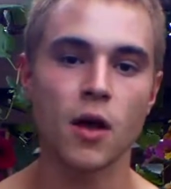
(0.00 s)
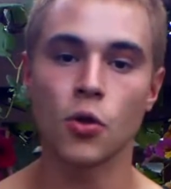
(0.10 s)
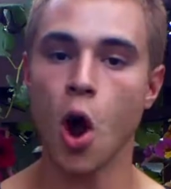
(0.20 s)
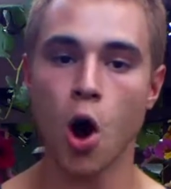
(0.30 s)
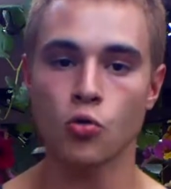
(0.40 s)

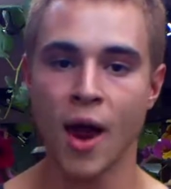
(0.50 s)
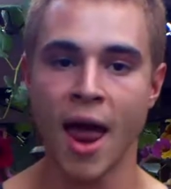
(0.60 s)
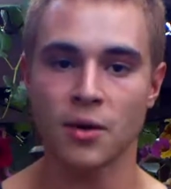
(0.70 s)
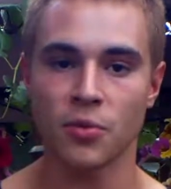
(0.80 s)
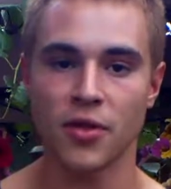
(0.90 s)
There are
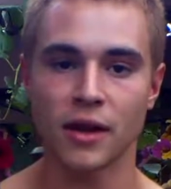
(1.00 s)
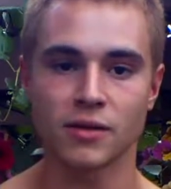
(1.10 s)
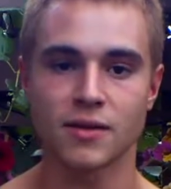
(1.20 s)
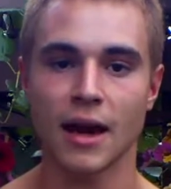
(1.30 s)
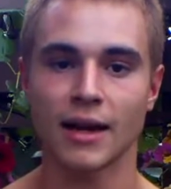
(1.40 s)
random
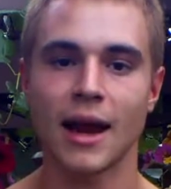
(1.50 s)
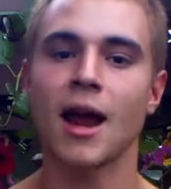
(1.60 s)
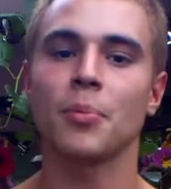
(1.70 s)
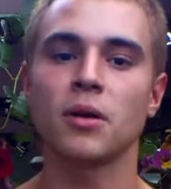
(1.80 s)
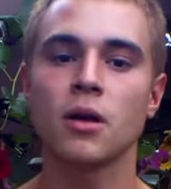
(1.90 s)
things that can
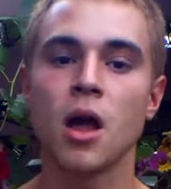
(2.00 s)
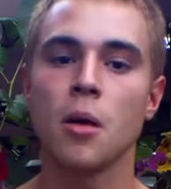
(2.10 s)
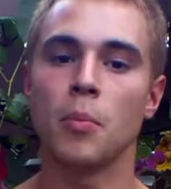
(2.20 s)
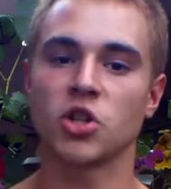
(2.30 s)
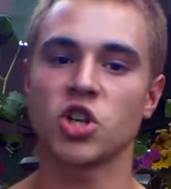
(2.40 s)
happen,
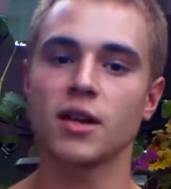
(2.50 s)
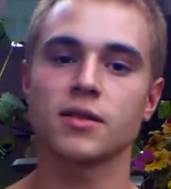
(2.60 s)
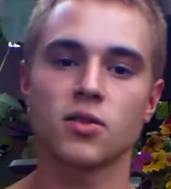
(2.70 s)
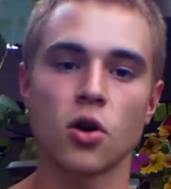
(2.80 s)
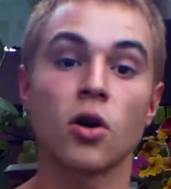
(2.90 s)
but
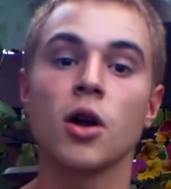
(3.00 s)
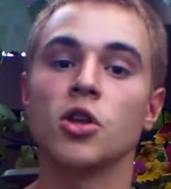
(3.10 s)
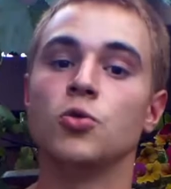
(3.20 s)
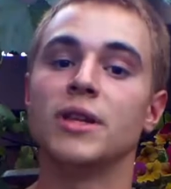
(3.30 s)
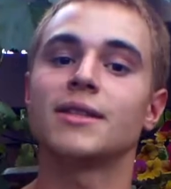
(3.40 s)
chances are
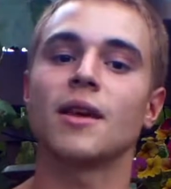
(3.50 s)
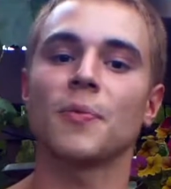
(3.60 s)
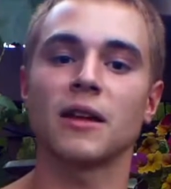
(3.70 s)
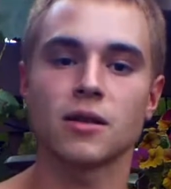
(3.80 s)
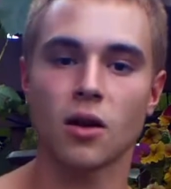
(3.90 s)
you did
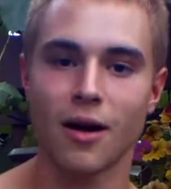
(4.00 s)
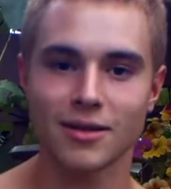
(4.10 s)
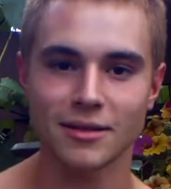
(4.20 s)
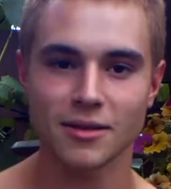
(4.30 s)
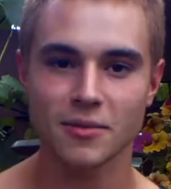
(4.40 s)
something to
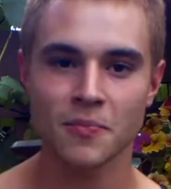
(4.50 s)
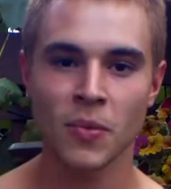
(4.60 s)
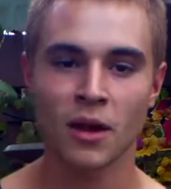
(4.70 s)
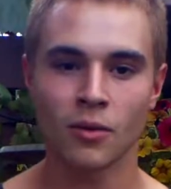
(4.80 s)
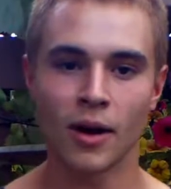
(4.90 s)
cause it,
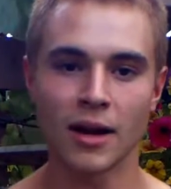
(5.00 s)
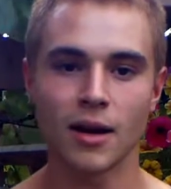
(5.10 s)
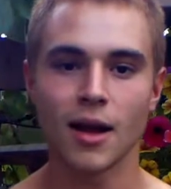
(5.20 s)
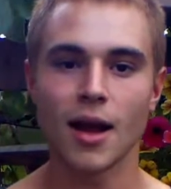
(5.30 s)
right?